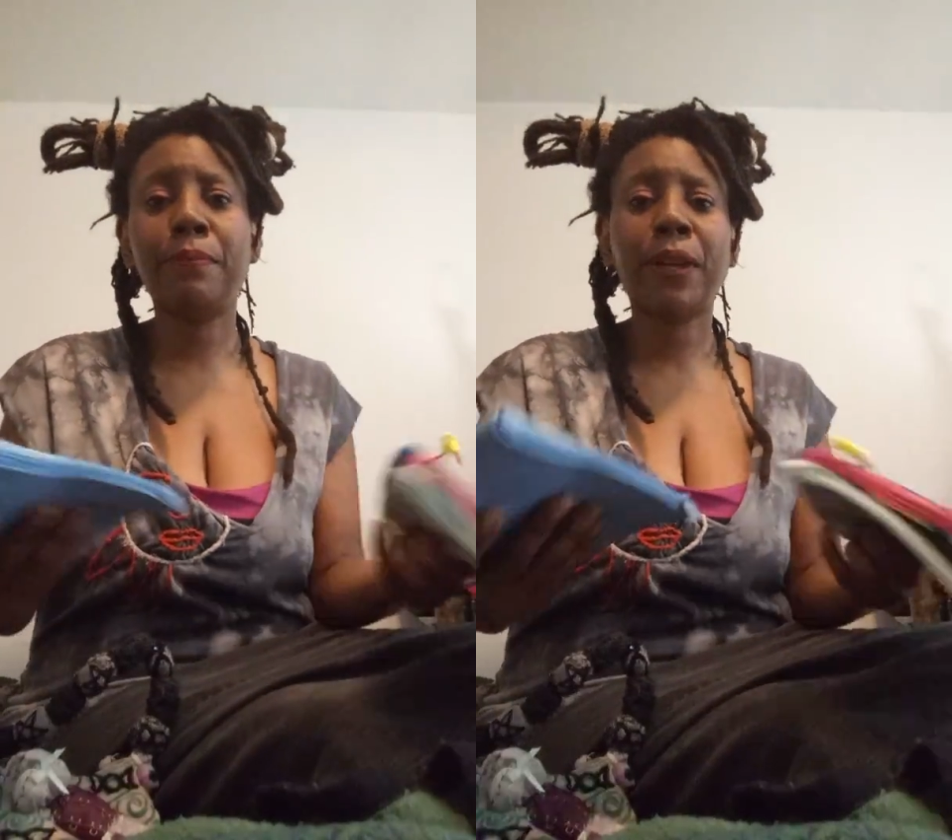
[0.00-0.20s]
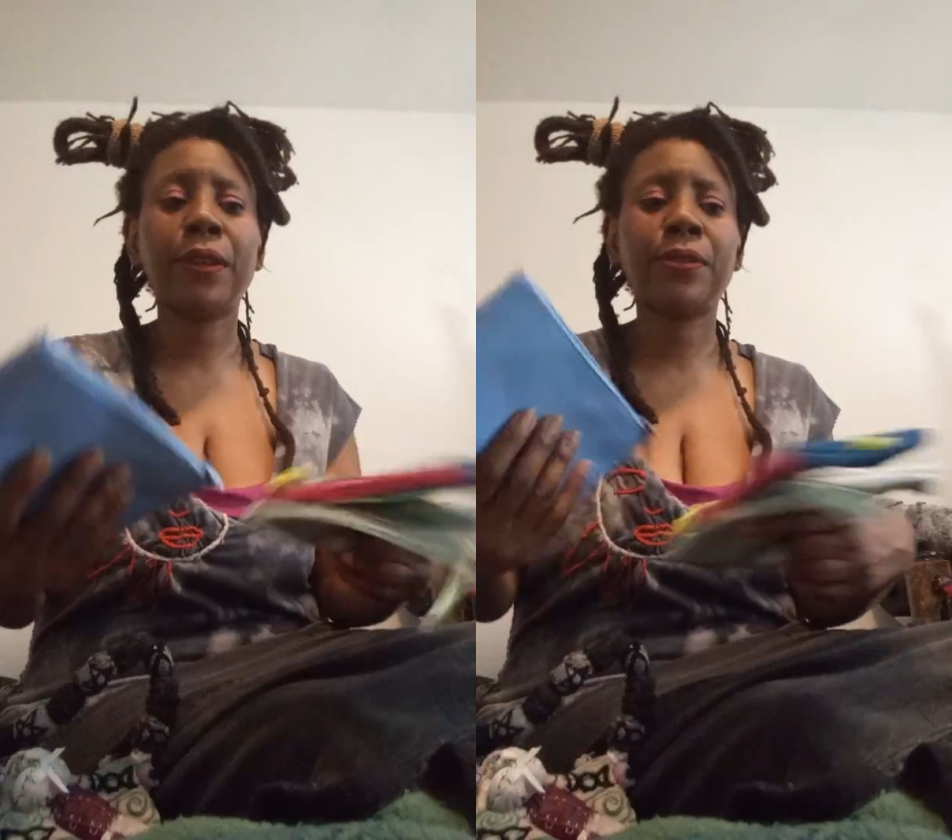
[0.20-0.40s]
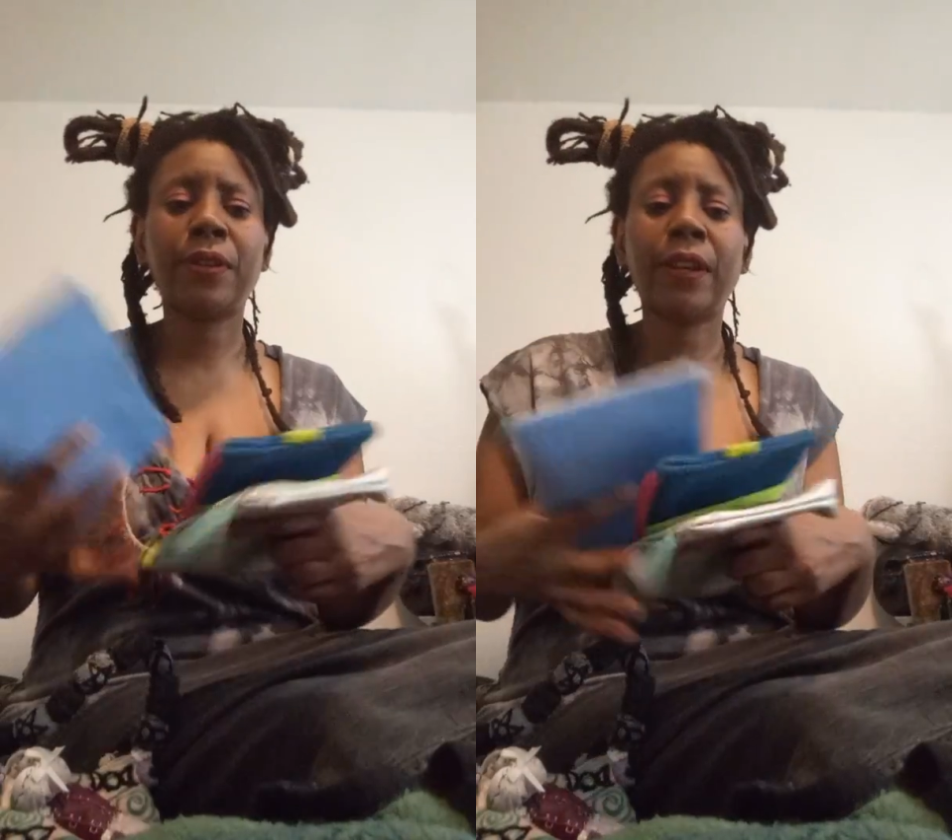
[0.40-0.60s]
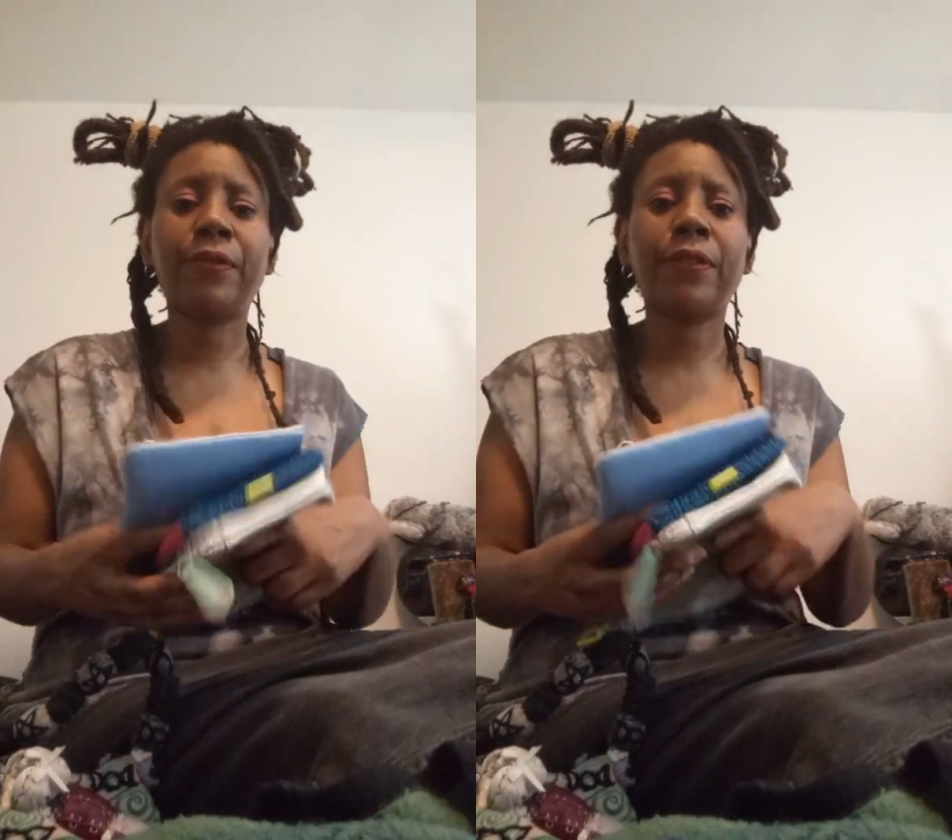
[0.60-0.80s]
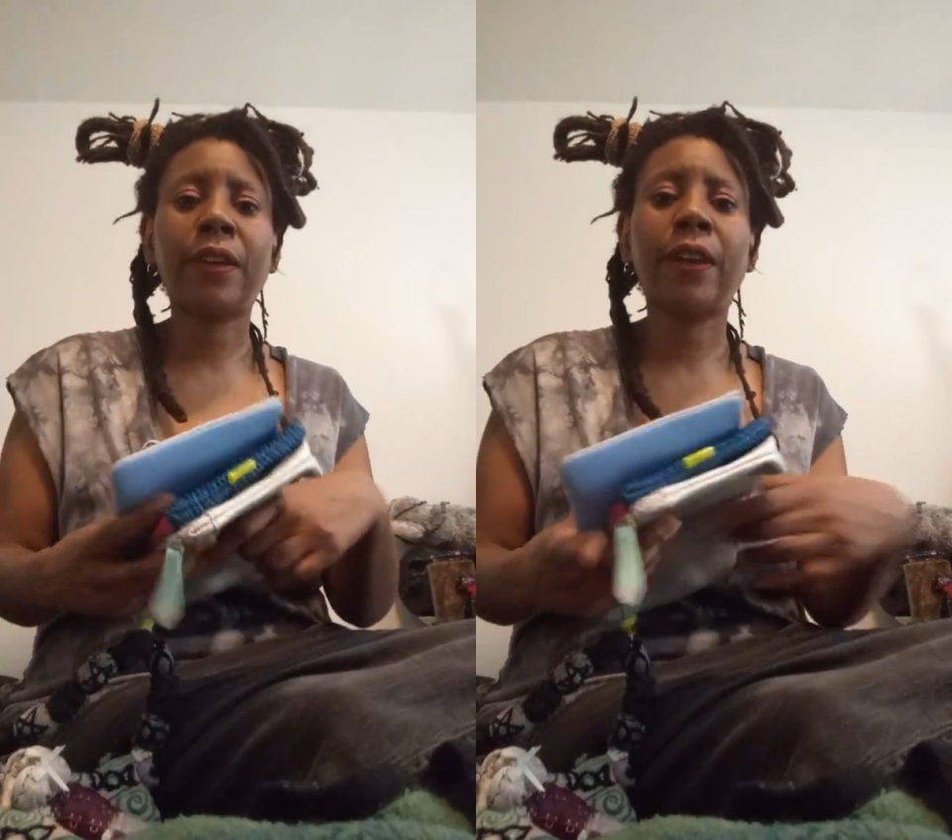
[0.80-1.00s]
bags that
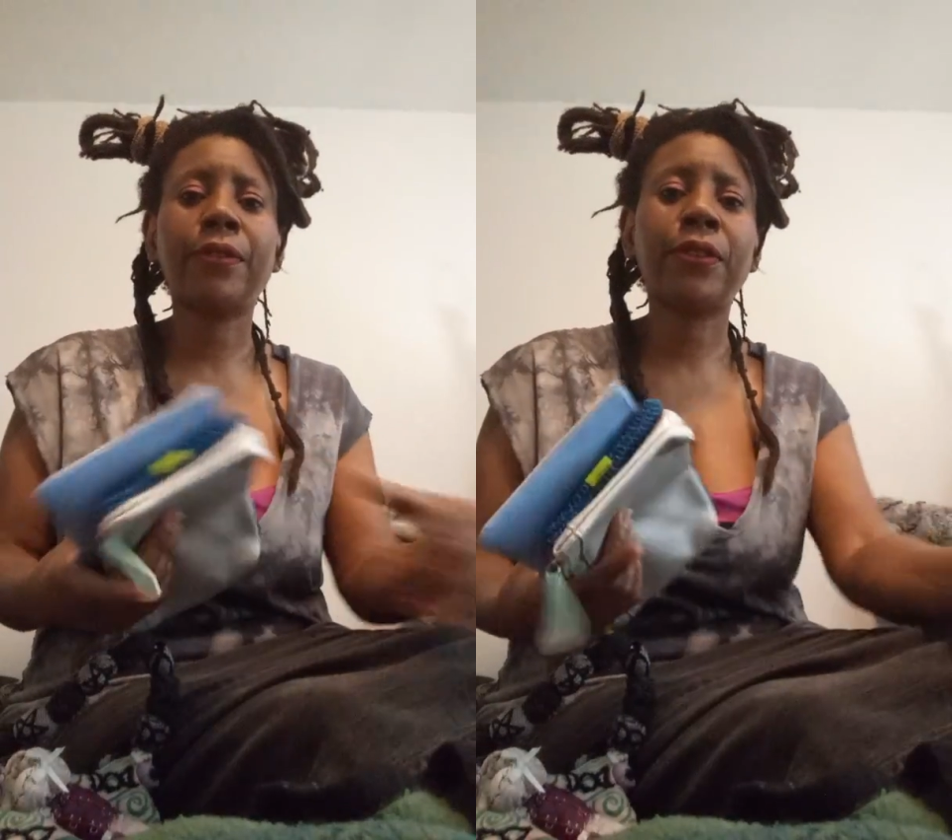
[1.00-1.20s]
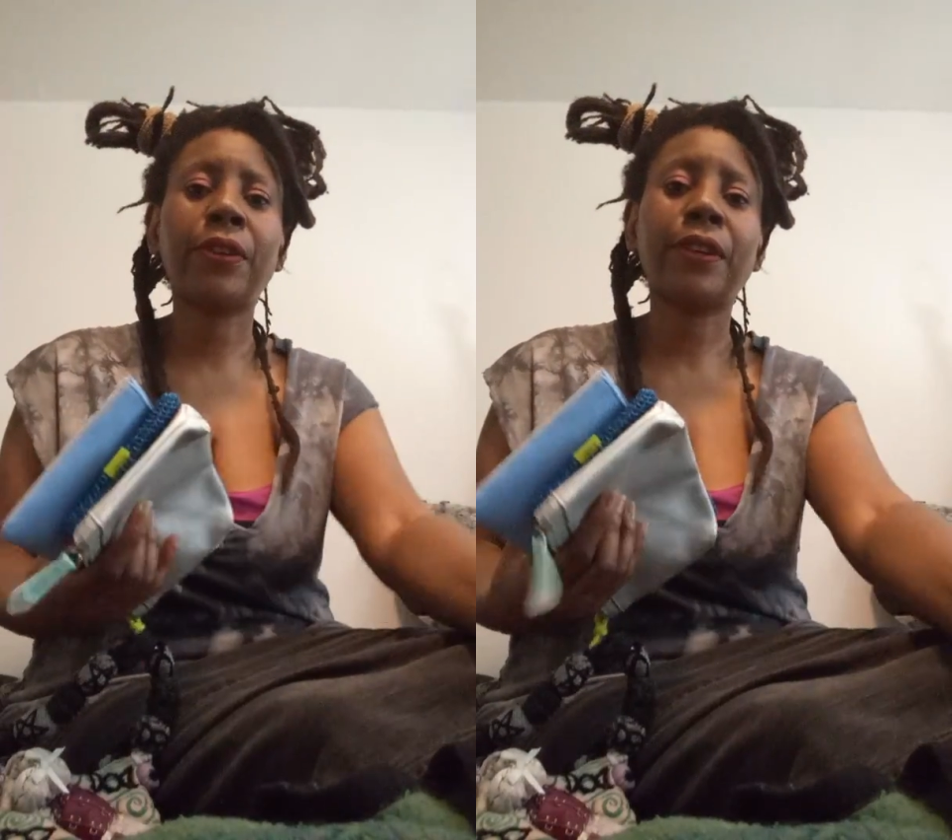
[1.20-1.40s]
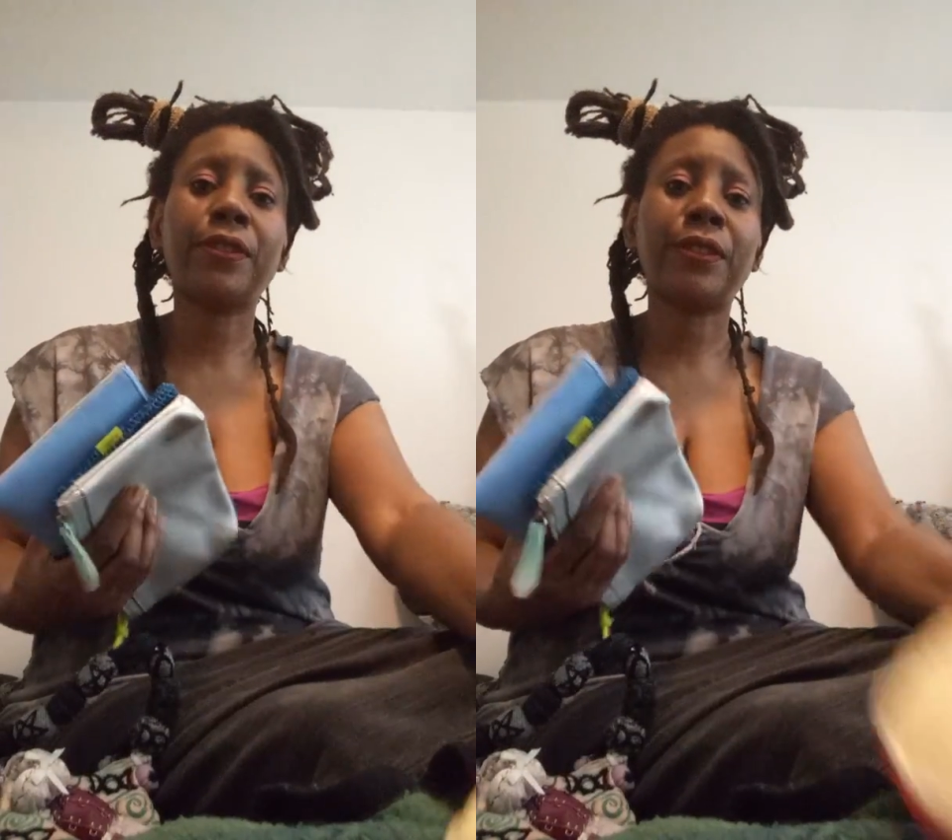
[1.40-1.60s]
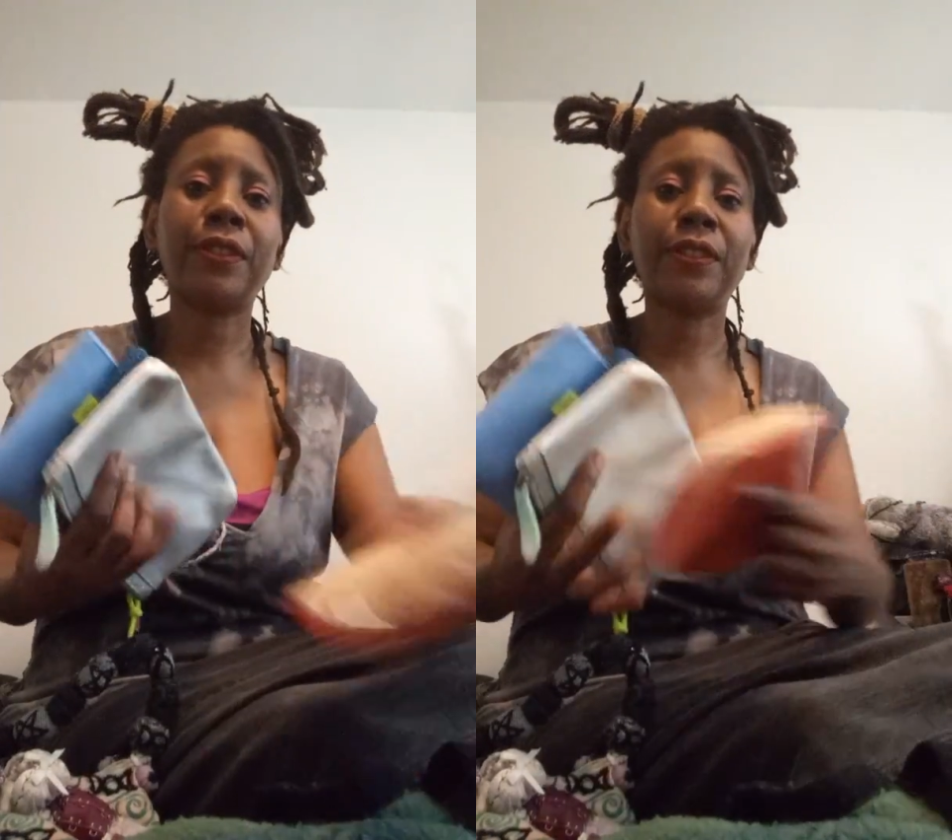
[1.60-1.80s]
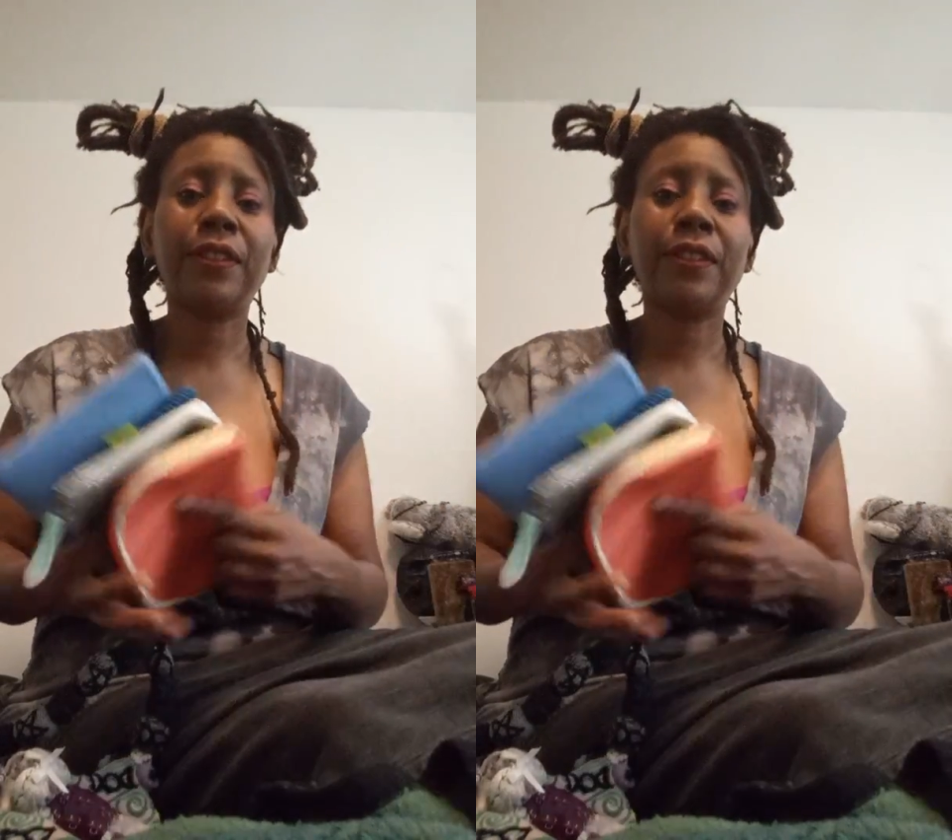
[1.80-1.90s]
I've, I've collected